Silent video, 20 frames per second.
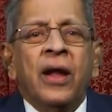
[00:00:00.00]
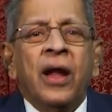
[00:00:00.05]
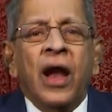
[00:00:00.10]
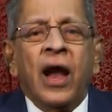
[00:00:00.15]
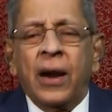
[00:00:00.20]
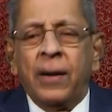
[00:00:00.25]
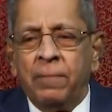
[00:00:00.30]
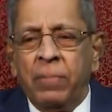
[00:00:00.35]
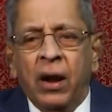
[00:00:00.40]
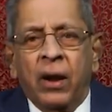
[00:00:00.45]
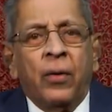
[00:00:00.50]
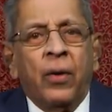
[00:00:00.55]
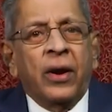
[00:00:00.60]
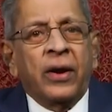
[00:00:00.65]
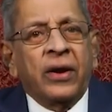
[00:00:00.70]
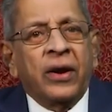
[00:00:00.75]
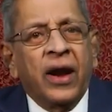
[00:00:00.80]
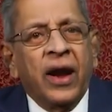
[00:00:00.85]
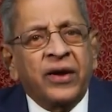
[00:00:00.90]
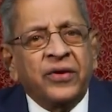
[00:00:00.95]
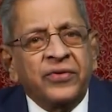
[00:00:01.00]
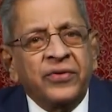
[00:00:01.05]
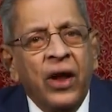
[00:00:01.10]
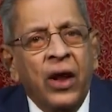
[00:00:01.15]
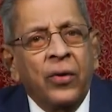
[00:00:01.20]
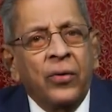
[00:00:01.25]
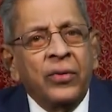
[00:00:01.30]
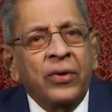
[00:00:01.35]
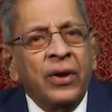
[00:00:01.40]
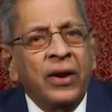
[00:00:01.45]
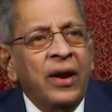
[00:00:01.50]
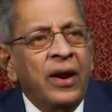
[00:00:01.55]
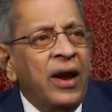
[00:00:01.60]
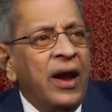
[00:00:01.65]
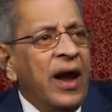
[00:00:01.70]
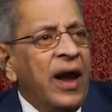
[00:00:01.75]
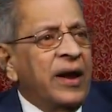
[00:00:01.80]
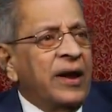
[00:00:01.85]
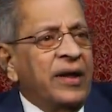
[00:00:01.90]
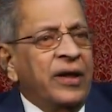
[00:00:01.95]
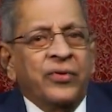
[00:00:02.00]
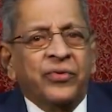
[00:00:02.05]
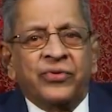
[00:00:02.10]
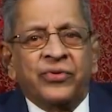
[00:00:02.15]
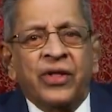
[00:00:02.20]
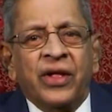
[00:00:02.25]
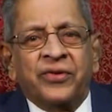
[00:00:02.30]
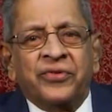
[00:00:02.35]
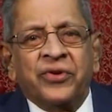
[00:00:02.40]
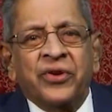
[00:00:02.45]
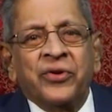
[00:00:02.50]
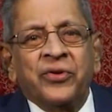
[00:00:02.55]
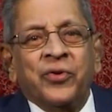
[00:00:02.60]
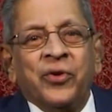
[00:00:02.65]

and Bhagavan gets down and gives darshan